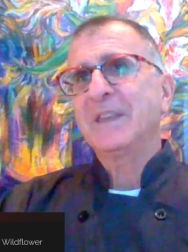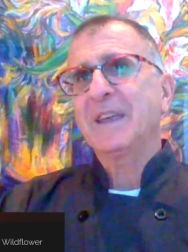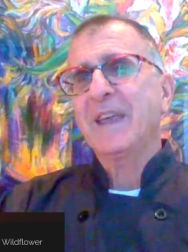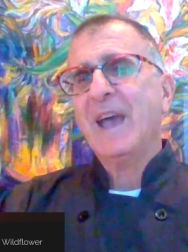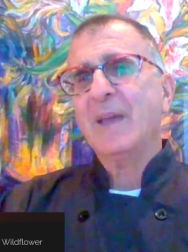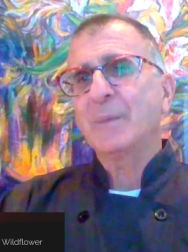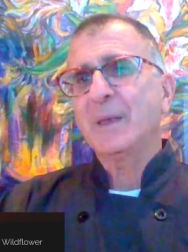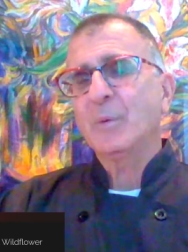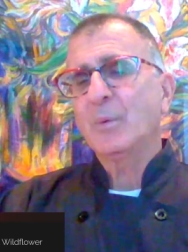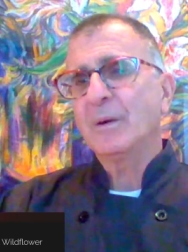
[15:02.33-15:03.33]
the
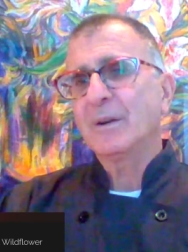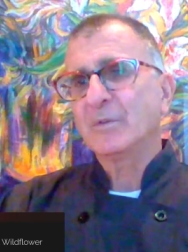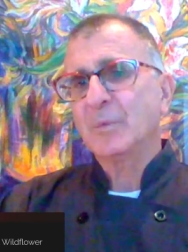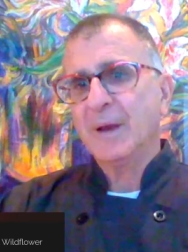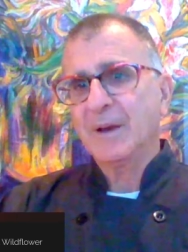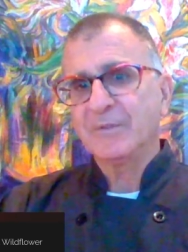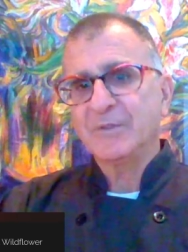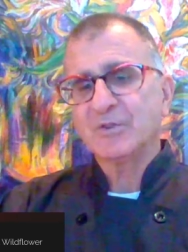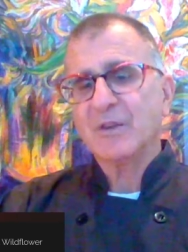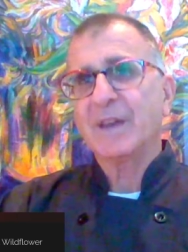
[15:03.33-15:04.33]
Academy Awards, where
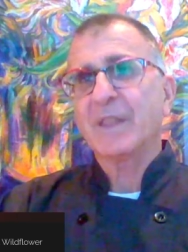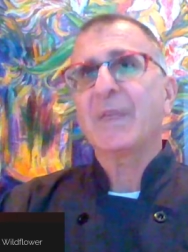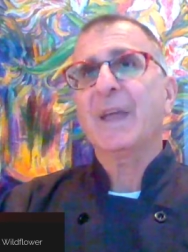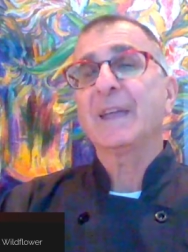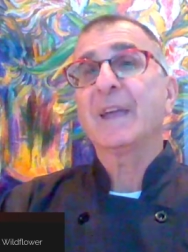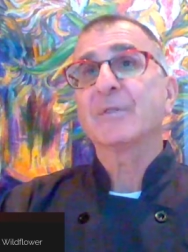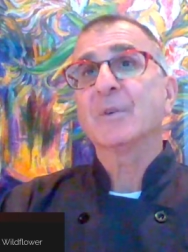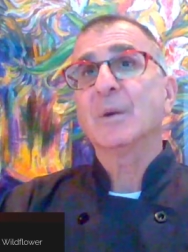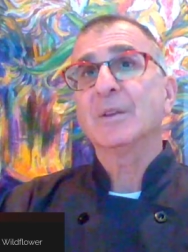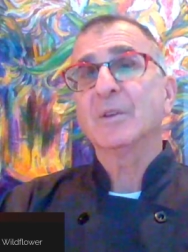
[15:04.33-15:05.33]
if you try to thank
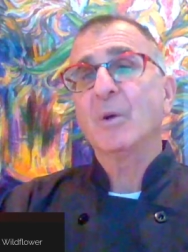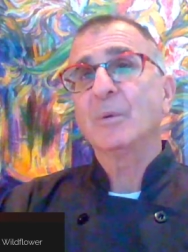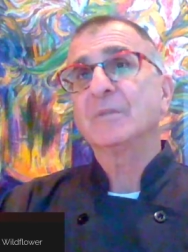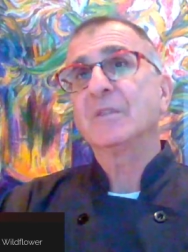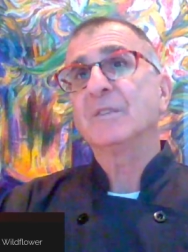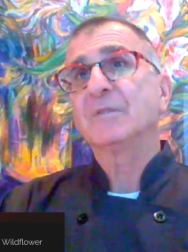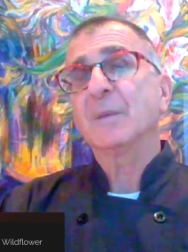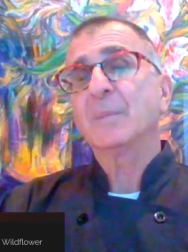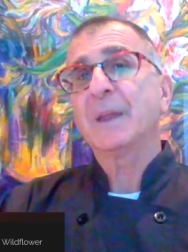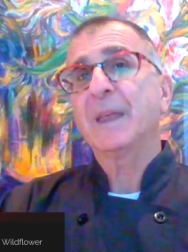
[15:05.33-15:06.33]
everyone, you always leave
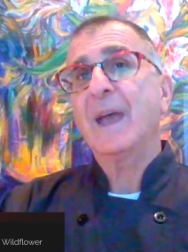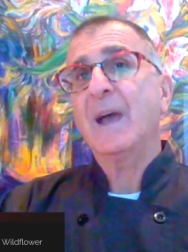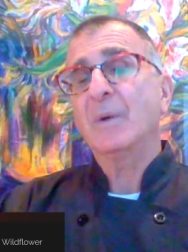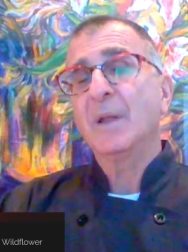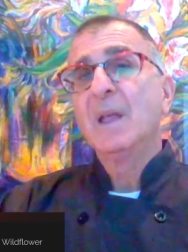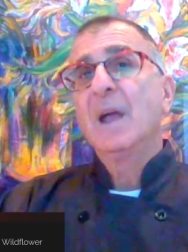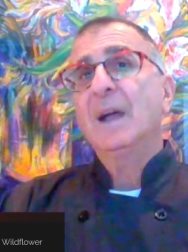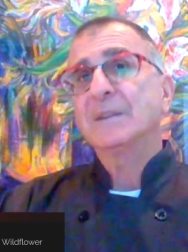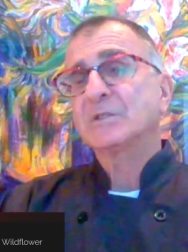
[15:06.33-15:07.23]
somebody out. I